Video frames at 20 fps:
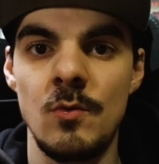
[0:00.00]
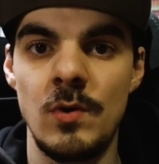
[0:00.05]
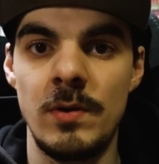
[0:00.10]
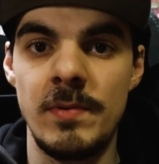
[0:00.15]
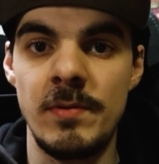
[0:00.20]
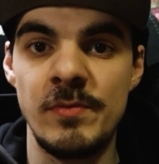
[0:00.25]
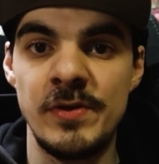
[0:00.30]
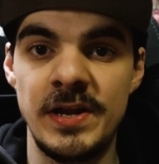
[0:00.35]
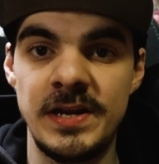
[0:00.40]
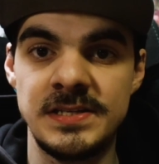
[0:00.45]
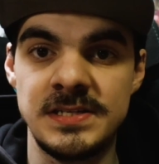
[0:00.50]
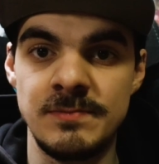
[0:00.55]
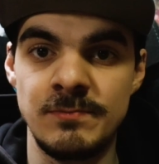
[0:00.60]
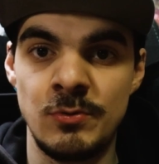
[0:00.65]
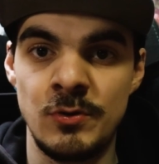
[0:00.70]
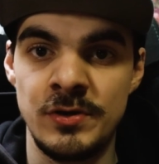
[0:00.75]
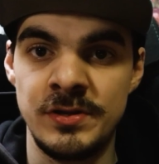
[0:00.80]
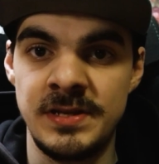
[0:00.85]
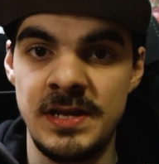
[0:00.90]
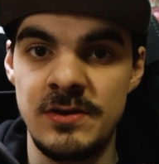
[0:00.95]
Remember that it's
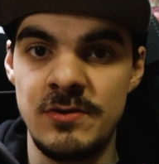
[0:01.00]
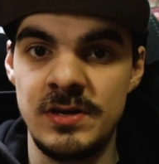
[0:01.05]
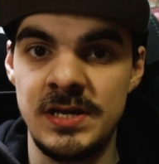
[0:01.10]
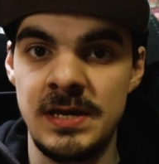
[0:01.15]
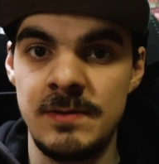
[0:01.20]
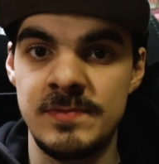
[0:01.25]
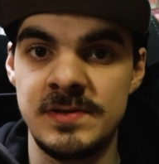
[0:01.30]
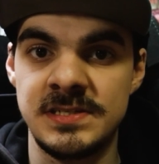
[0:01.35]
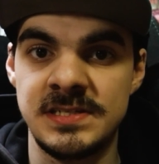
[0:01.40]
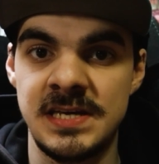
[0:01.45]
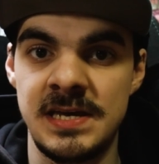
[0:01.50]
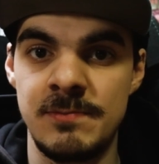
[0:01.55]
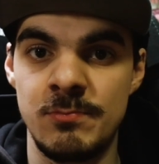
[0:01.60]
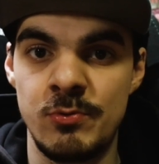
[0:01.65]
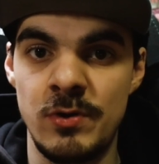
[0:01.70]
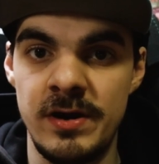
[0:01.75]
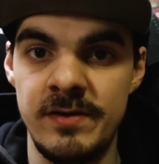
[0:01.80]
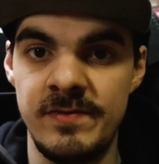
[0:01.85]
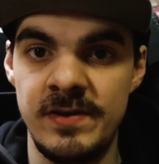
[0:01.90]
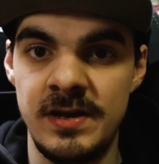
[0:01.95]
important that you keep this key
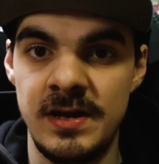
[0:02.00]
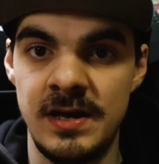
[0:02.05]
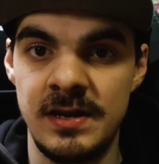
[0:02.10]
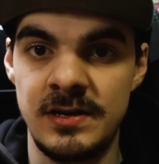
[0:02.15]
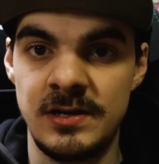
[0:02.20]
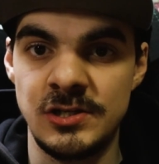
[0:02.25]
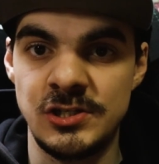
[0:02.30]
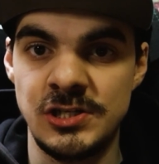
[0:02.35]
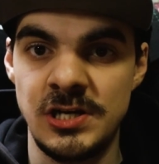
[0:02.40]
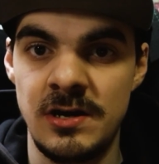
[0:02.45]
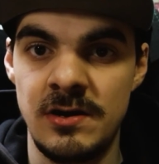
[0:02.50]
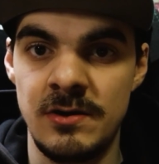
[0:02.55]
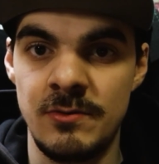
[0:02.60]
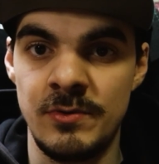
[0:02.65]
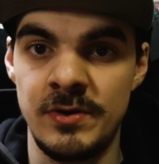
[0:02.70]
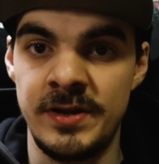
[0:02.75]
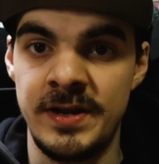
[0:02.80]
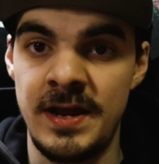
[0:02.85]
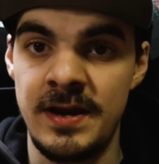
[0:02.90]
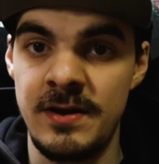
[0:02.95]
private and not share it
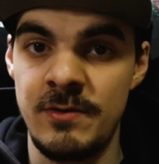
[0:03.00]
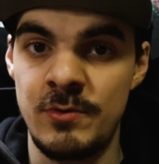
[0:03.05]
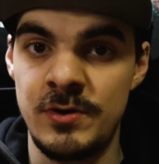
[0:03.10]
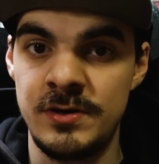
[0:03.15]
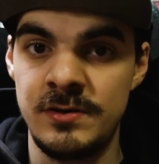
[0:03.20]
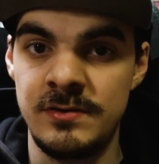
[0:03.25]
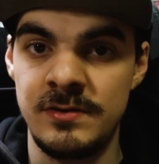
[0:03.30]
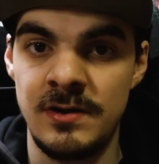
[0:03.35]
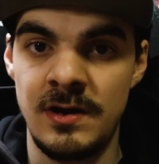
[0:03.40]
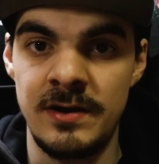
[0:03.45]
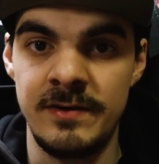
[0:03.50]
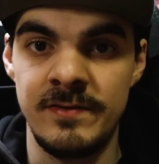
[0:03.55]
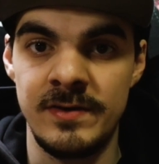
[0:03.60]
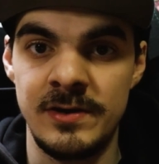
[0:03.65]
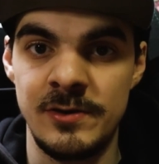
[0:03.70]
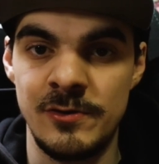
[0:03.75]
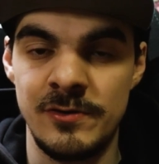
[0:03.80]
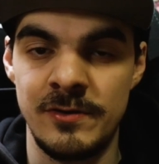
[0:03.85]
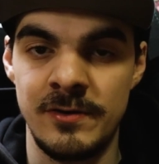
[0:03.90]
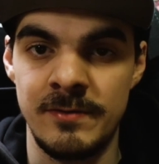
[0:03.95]
with anyone, not even
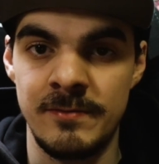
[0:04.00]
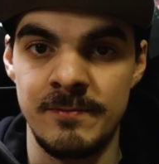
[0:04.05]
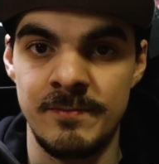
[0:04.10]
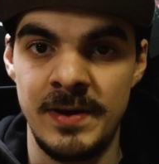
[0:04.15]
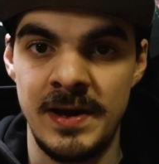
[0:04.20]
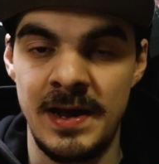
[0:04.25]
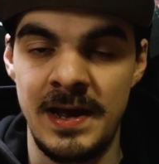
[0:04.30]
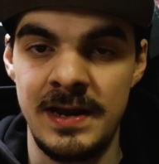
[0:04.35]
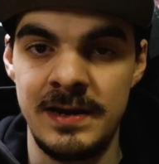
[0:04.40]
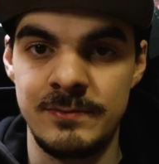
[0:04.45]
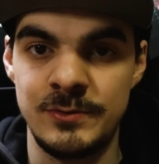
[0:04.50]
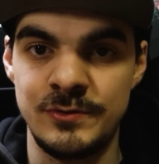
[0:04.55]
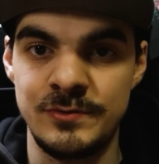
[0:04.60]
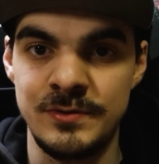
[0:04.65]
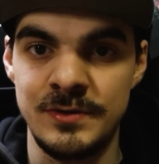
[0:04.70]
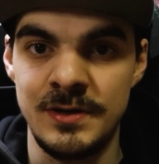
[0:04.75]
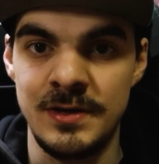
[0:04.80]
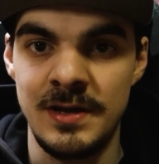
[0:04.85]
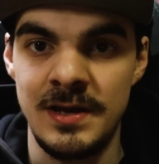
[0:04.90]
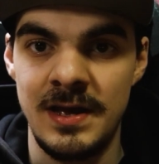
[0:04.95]
your pet animal,
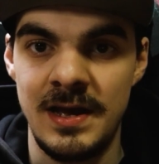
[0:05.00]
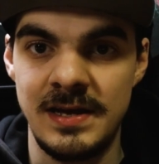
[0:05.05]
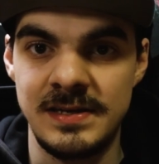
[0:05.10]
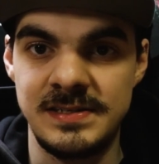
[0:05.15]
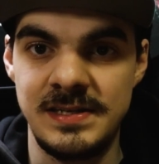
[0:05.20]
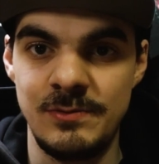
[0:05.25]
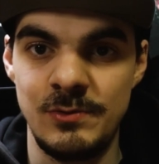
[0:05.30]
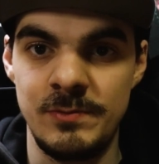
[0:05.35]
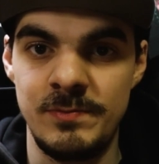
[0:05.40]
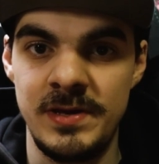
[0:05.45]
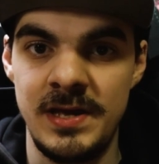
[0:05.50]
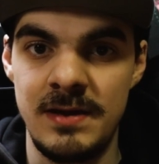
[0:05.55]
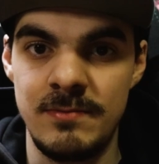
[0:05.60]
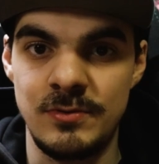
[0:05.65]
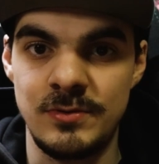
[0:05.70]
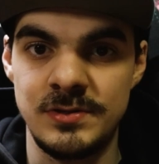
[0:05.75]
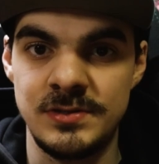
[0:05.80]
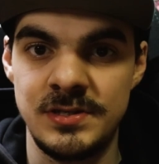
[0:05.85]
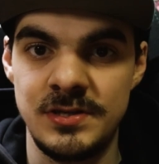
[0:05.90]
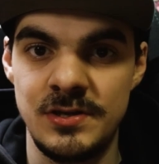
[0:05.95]
as they would be
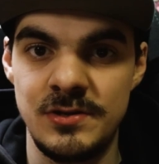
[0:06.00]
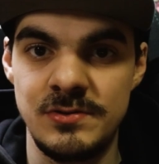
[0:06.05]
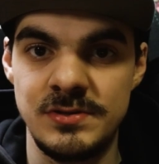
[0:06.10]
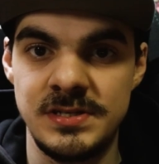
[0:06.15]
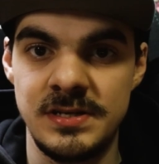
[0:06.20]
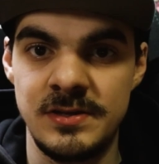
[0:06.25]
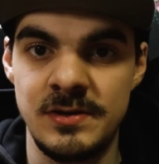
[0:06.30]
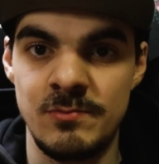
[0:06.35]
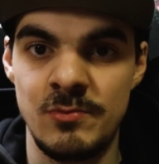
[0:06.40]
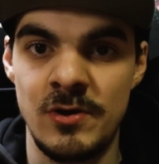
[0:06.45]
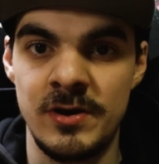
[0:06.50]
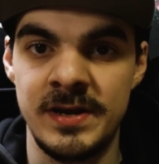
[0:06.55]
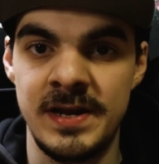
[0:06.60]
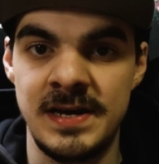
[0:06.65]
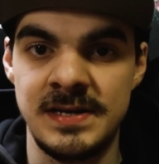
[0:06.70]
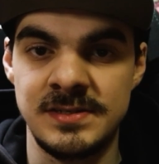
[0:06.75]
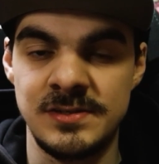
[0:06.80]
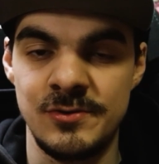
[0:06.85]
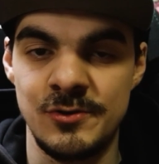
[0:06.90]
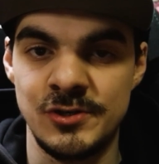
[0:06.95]
able to use it to
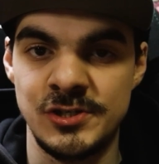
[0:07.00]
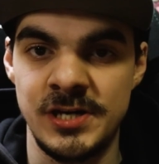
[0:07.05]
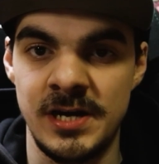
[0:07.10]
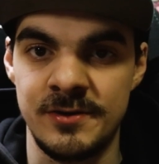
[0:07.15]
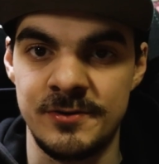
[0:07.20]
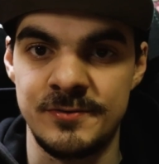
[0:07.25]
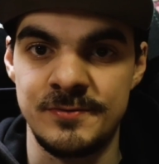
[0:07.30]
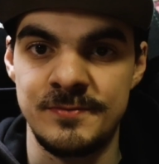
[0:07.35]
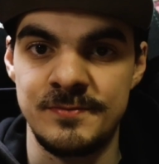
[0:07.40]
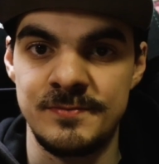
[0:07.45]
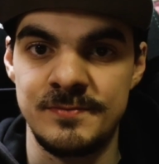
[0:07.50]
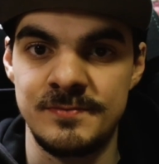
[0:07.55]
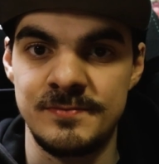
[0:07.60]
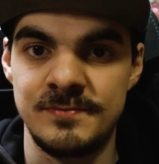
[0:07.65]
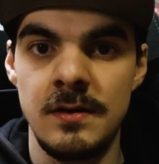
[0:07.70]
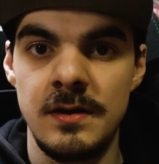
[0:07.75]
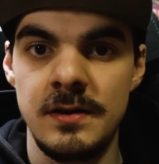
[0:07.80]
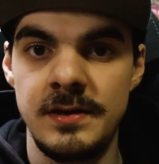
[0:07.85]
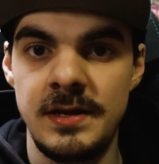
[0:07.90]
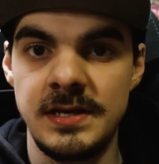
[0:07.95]
broadcast to your channel.
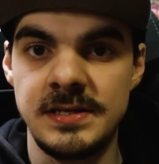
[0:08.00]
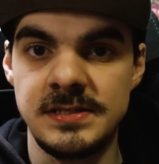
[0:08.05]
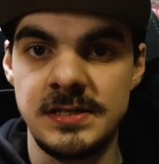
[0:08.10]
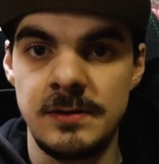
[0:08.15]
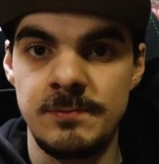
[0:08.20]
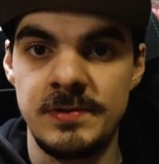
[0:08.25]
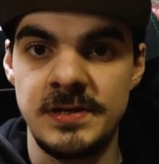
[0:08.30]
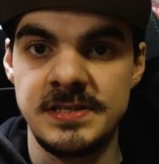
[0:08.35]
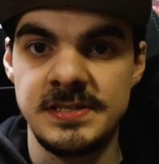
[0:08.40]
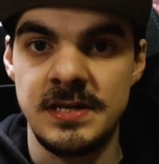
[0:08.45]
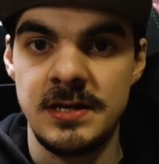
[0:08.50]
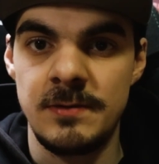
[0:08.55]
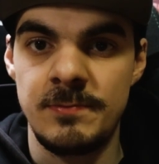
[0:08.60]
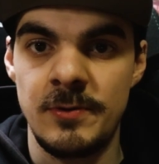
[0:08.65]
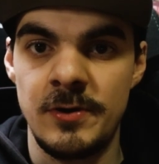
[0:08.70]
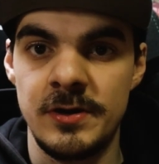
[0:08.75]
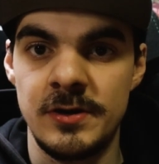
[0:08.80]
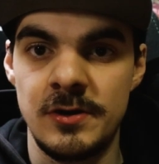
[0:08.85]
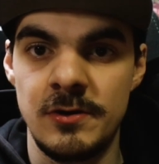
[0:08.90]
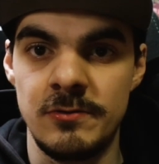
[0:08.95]
Next up, let's set up
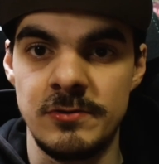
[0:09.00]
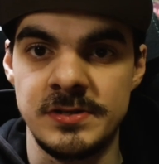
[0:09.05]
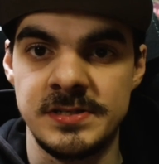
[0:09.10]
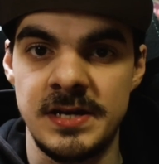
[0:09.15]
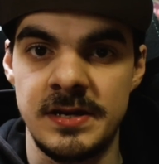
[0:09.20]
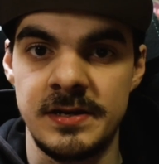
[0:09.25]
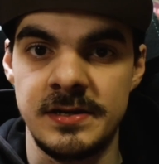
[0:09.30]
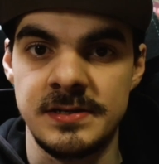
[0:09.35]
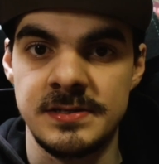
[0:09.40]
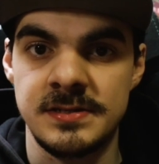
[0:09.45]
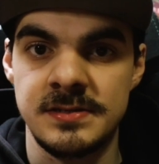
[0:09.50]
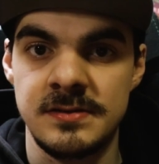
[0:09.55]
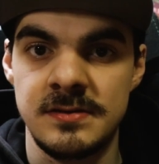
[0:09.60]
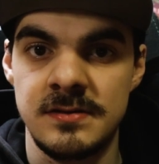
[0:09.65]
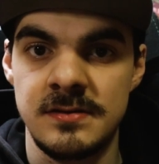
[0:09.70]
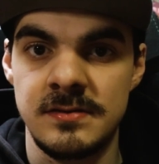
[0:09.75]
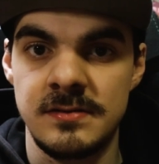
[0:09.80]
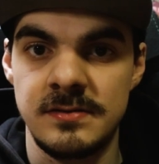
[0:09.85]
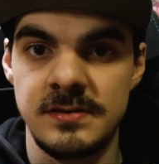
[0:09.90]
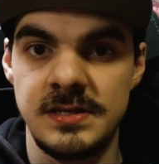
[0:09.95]
our encoder settings.
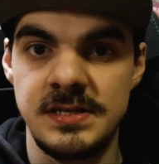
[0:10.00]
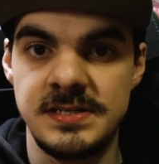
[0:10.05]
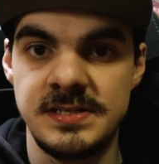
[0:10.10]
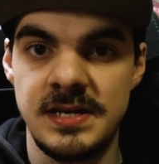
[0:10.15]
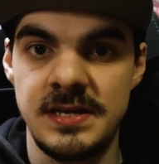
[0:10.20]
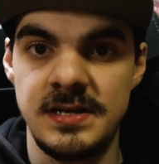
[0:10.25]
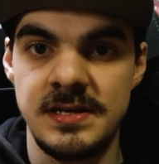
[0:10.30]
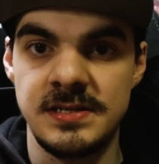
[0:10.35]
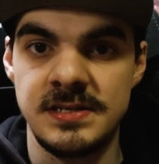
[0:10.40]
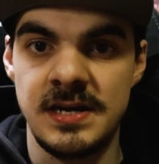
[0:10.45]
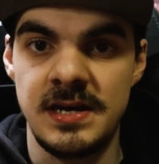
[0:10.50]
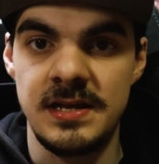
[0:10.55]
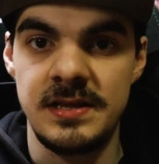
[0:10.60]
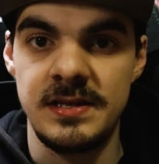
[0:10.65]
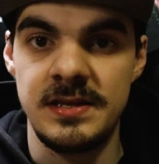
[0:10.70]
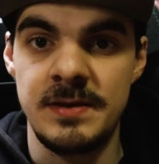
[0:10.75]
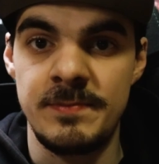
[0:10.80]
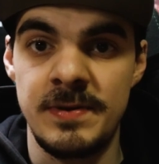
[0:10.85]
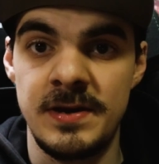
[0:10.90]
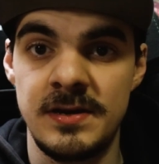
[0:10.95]
These settings highly
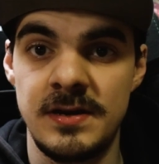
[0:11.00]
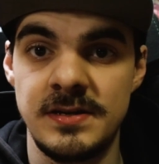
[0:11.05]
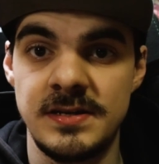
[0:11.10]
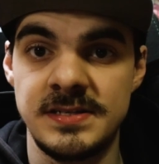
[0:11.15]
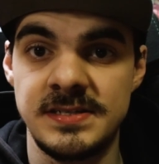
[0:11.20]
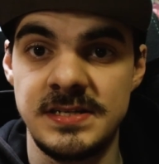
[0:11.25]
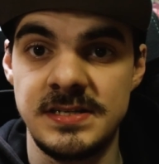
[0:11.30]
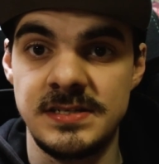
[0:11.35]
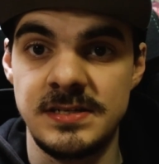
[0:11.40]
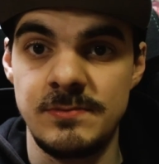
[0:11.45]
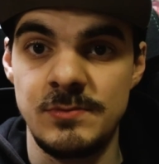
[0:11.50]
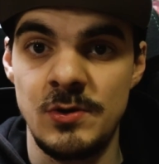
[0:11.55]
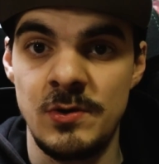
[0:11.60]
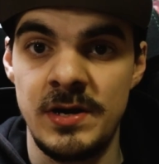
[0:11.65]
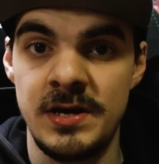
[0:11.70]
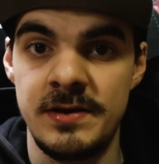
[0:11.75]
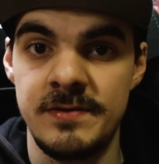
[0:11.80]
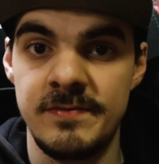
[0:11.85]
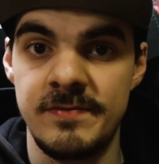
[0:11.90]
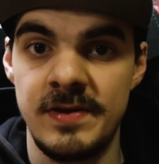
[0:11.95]
depend on the system you
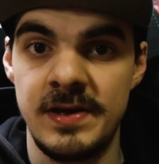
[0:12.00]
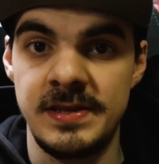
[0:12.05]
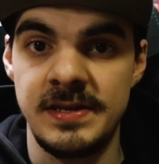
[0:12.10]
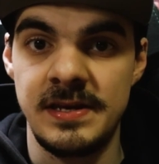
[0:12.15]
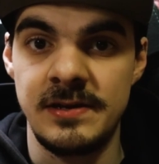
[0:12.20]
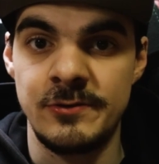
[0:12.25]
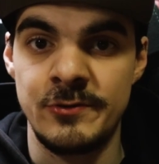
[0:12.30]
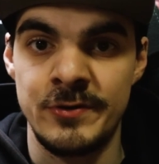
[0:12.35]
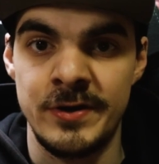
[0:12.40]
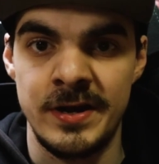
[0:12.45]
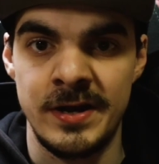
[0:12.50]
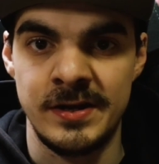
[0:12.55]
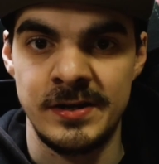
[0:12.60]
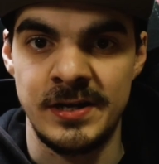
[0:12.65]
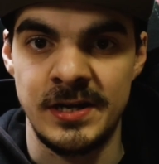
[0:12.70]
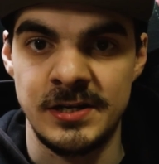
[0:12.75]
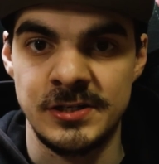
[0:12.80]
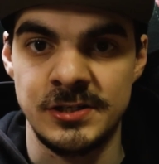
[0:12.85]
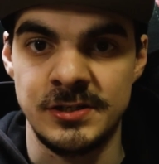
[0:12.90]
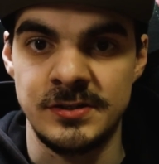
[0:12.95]
have and the internet
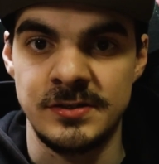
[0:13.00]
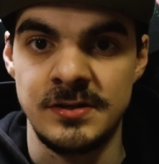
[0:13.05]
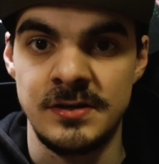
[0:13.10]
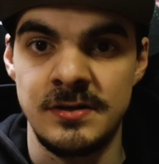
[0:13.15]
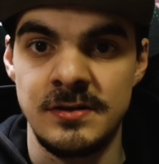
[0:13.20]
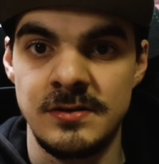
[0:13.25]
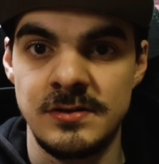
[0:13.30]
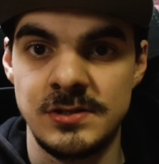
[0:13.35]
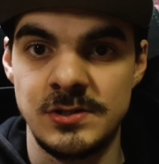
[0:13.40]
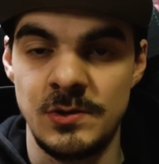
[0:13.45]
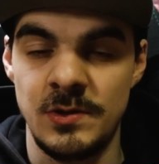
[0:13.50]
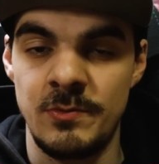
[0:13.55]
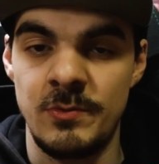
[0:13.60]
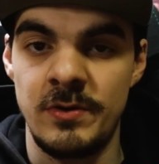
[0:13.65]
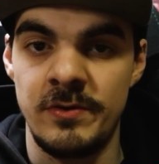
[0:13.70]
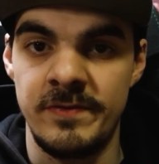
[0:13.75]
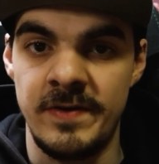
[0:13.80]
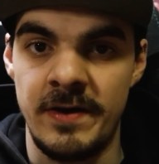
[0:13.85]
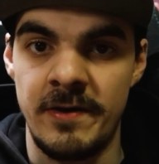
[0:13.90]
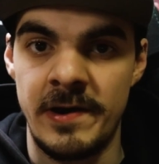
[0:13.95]
connection, so it
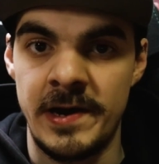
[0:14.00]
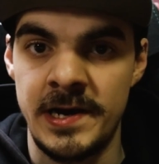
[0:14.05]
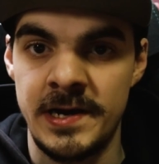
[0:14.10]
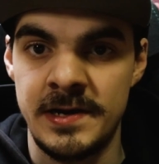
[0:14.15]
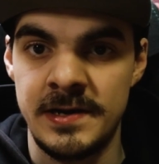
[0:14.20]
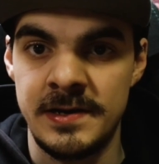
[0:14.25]
will vary.